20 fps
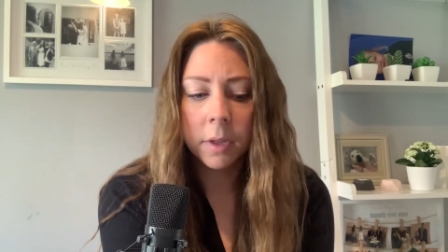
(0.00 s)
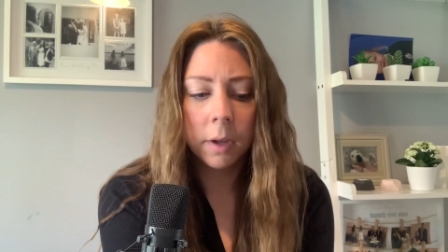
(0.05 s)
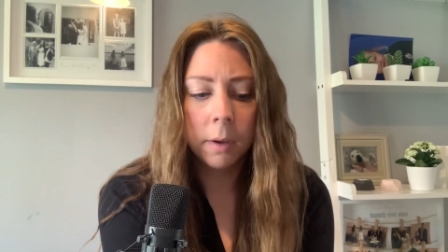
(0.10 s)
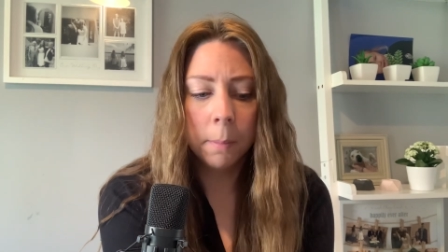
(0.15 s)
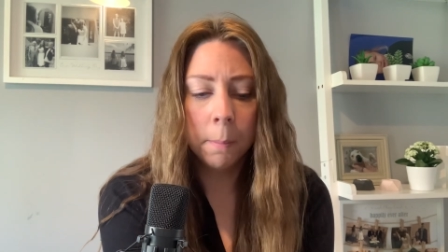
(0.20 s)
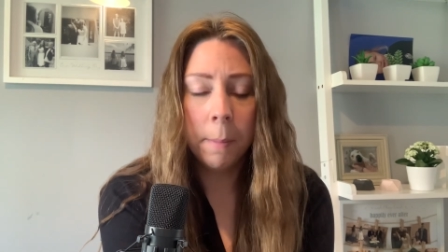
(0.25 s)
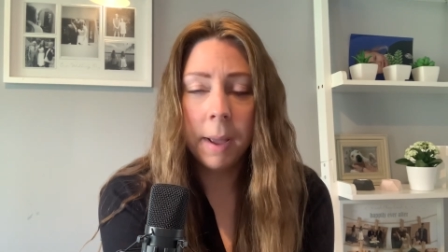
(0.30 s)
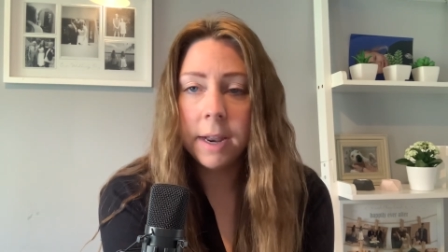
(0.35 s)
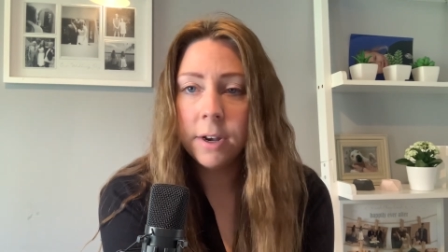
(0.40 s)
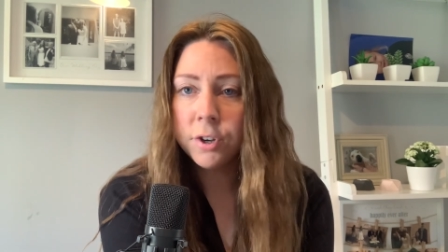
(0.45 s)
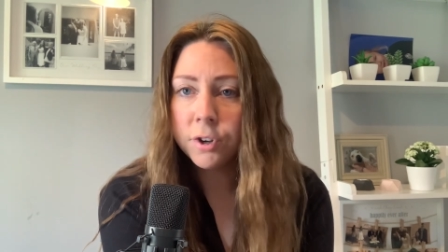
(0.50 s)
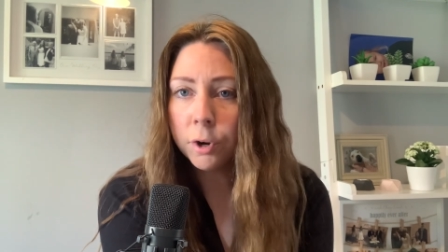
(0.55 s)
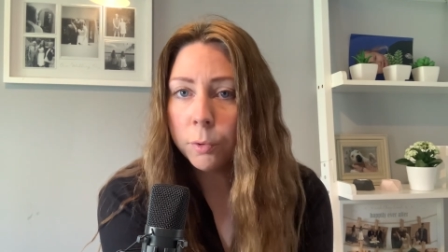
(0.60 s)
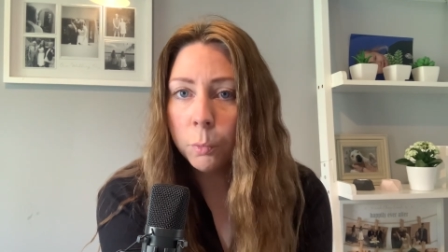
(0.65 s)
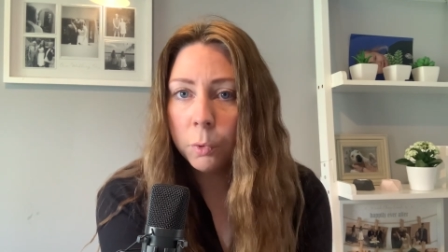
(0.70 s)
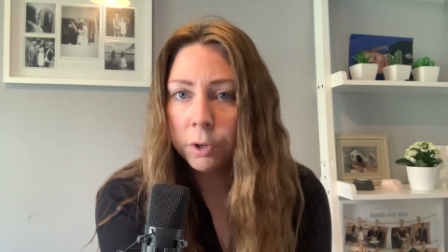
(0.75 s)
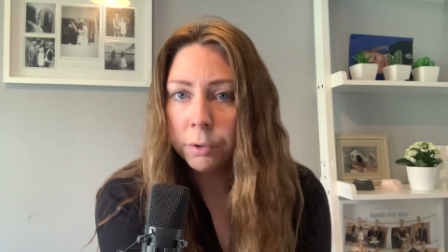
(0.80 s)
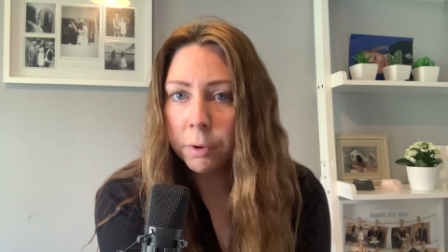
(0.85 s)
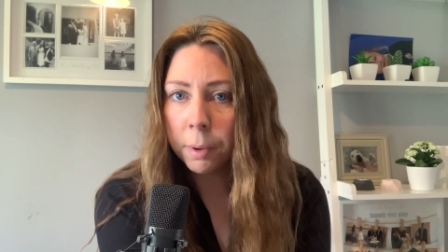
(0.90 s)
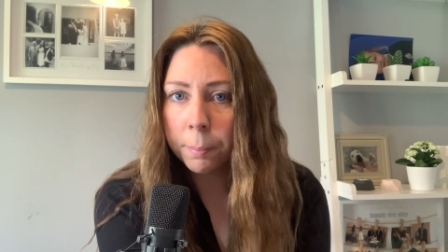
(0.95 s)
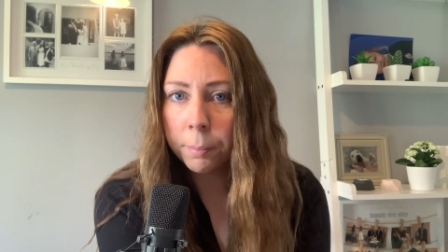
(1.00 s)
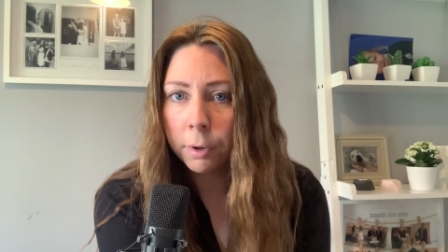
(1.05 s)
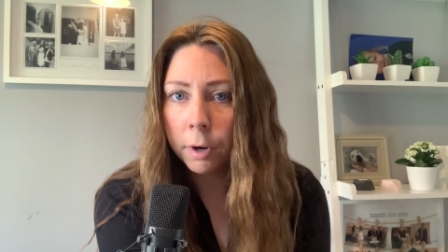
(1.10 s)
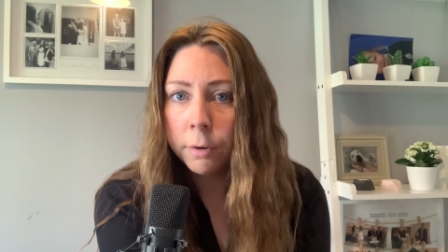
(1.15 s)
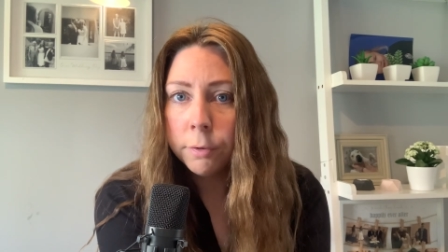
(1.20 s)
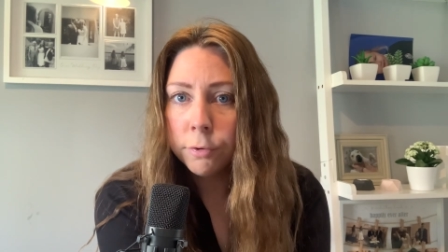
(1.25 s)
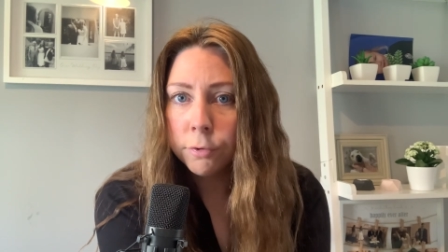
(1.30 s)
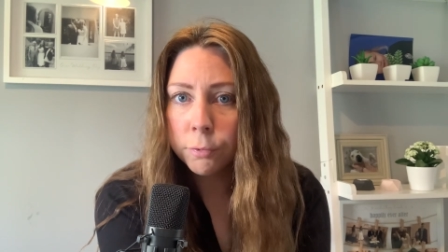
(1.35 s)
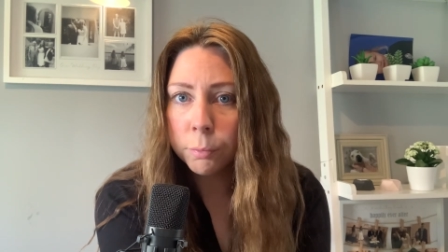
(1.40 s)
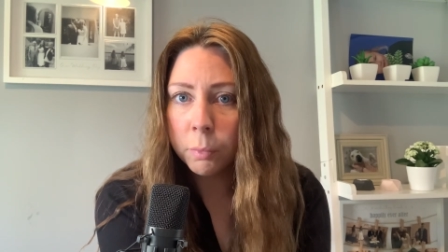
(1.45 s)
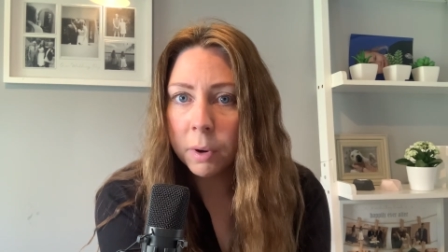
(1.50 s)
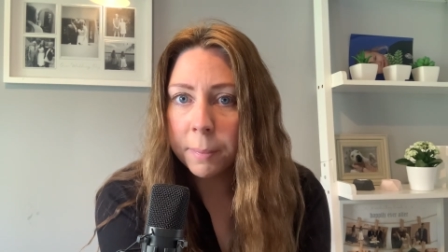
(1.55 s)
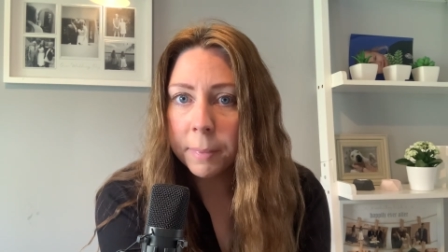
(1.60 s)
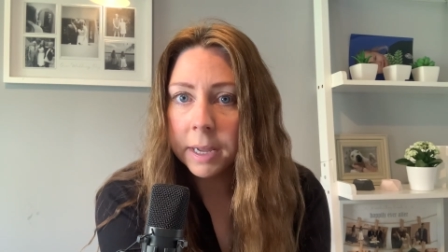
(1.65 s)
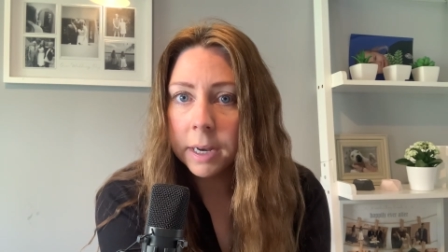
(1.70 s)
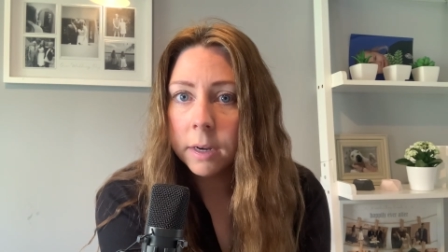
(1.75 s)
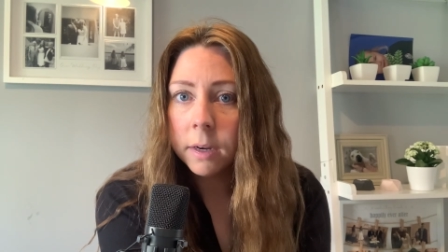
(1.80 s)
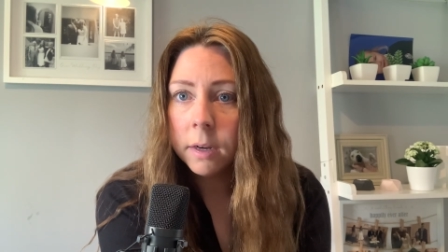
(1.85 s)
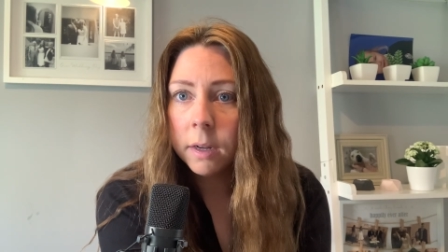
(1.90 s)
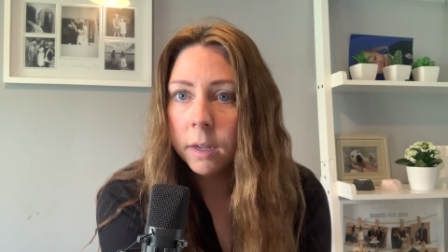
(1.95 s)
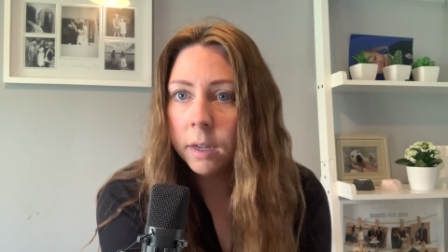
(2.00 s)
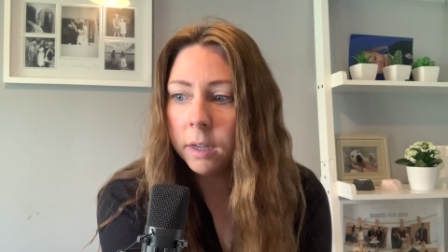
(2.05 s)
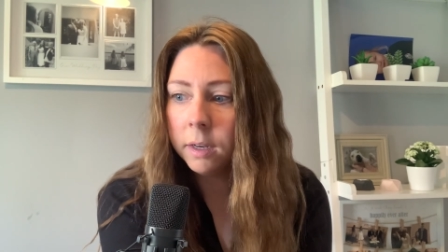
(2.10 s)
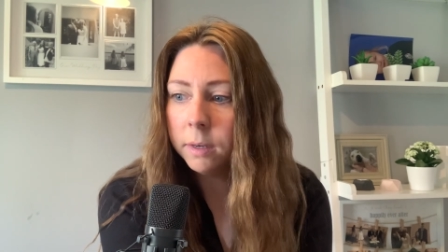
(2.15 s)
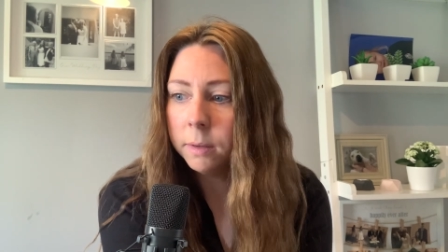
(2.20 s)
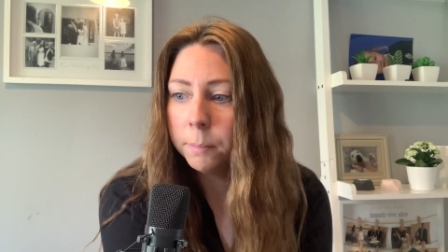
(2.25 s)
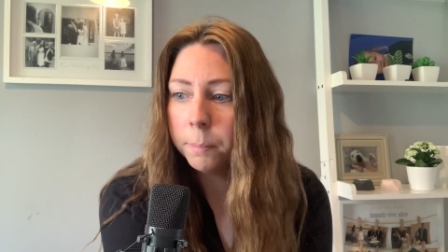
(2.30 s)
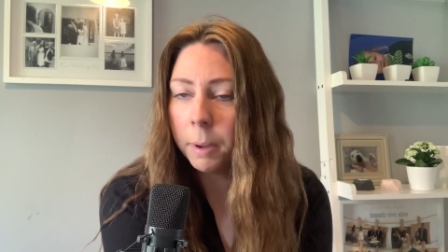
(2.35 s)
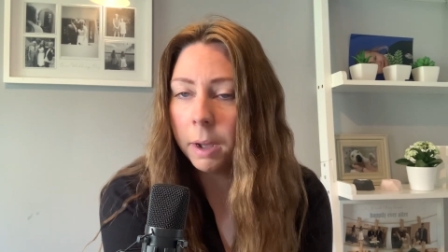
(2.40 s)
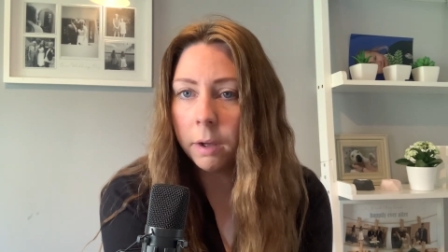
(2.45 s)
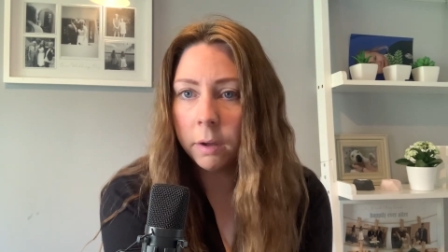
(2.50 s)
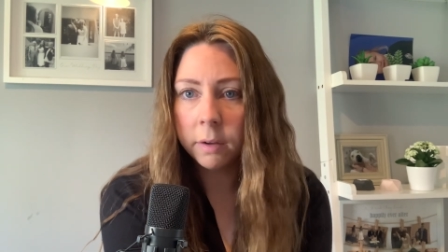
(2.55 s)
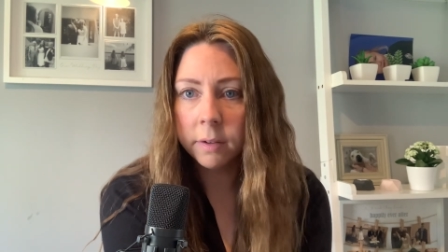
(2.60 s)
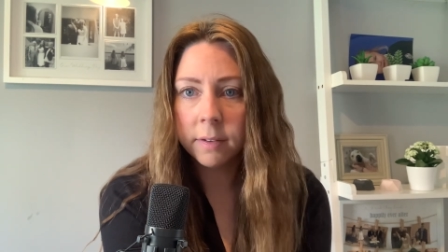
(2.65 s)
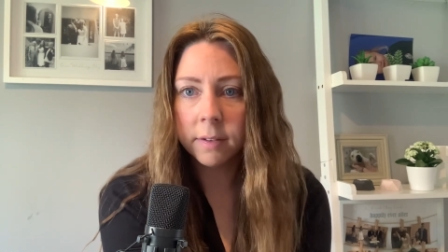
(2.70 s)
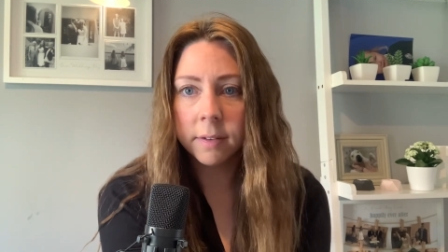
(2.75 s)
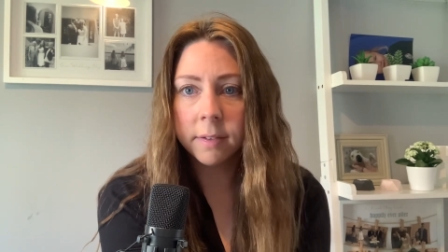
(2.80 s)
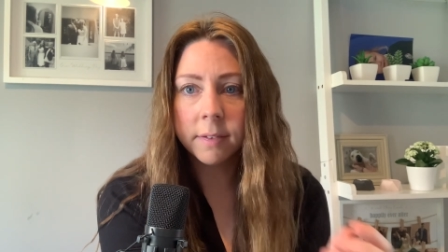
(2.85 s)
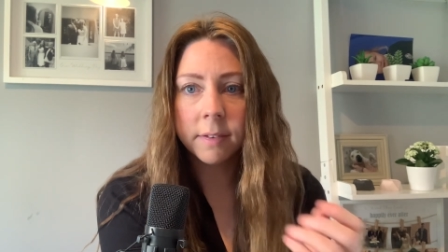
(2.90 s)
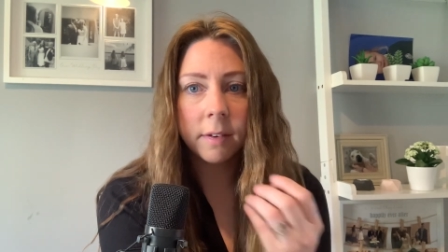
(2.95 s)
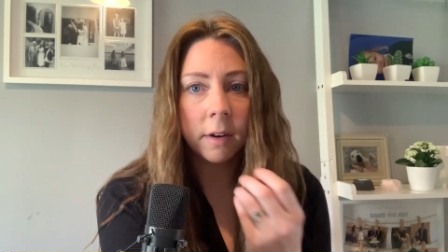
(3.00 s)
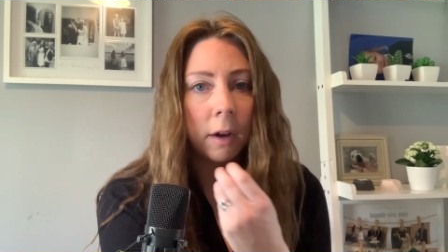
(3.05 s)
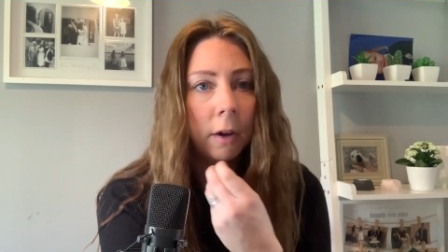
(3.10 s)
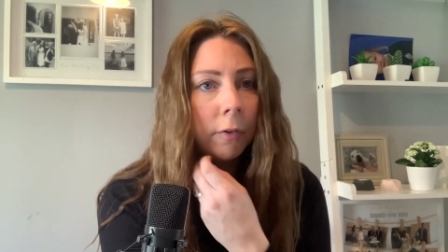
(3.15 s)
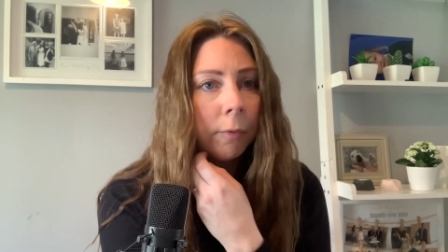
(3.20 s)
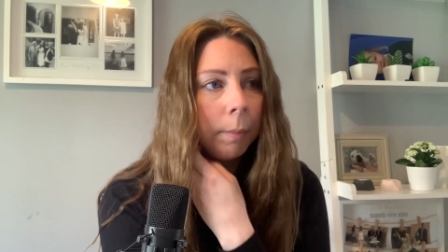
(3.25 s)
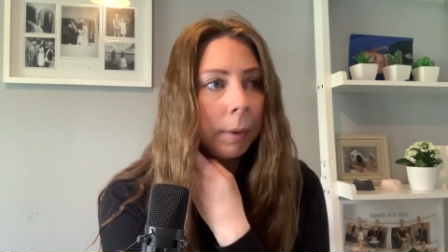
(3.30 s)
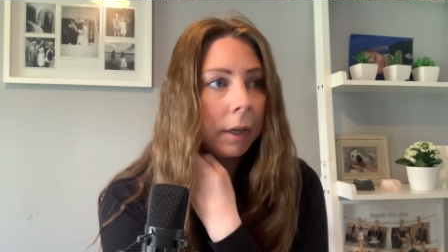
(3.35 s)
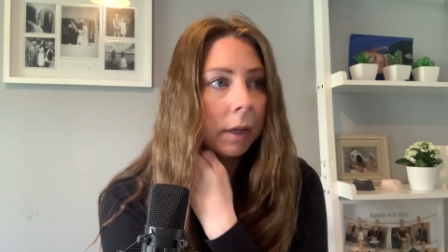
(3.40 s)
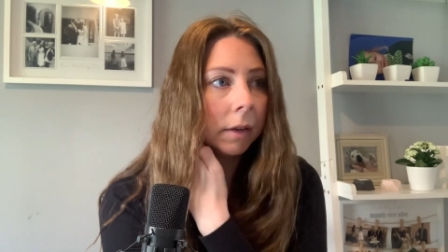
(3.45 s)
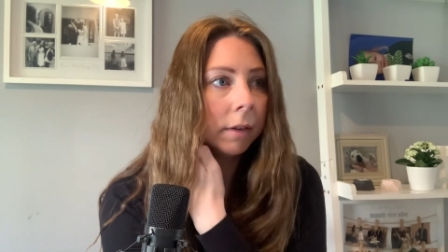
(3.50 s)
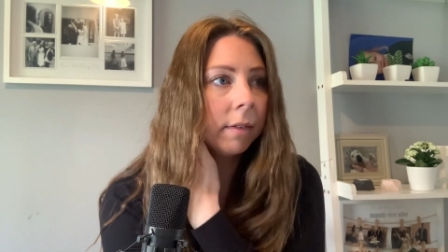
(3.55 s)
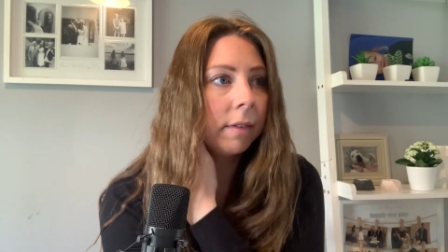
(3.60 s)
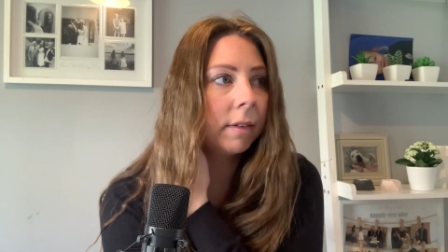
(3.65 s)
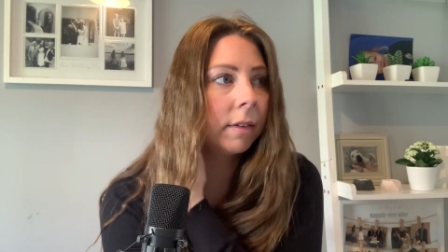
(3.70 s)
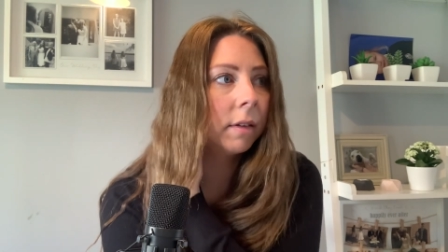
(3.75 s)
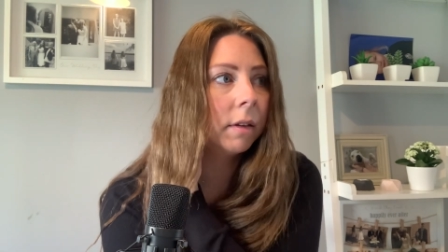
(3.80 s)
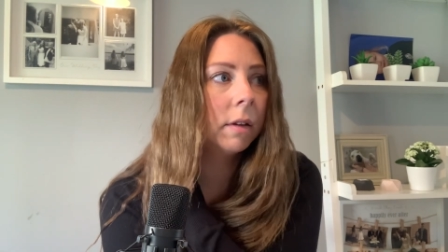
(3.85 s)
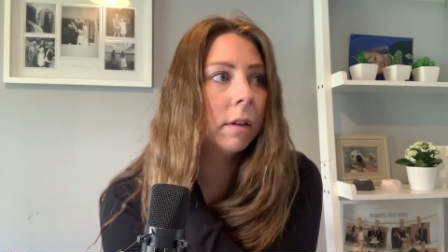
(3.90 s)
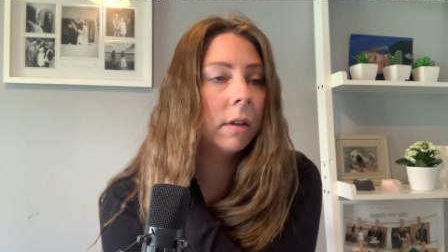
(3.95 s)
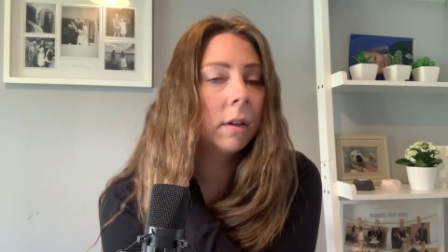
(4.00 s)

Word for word: men don't want to approach women in bars and stuff because